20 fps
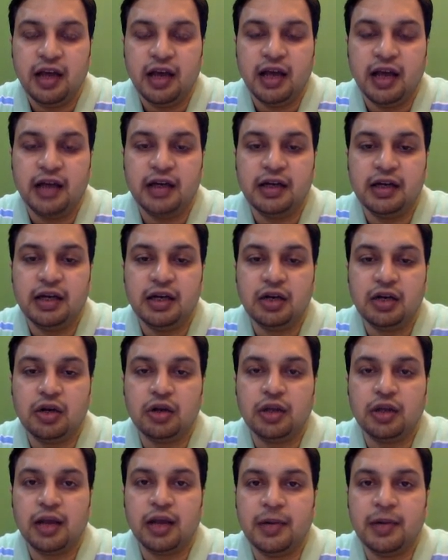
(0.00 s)
and return
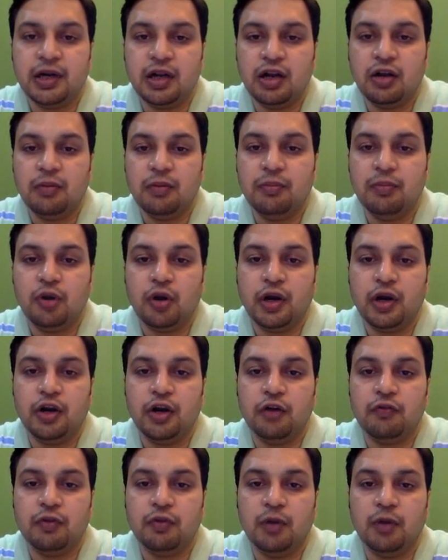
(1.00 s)
on capital
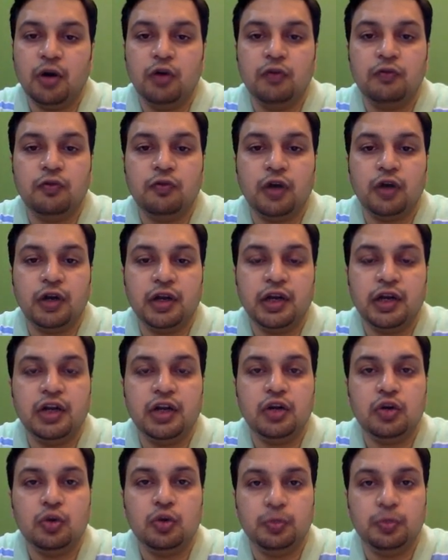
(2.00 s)
employed of about
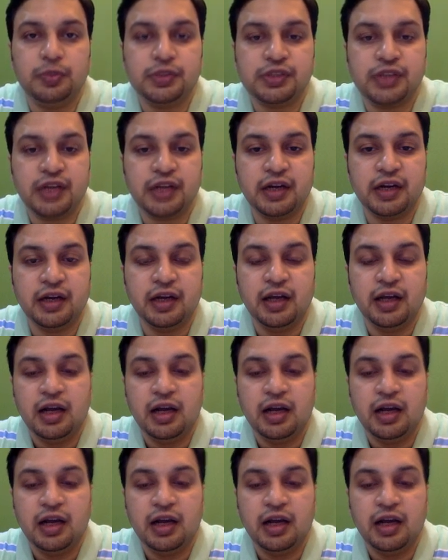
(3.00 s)
42%.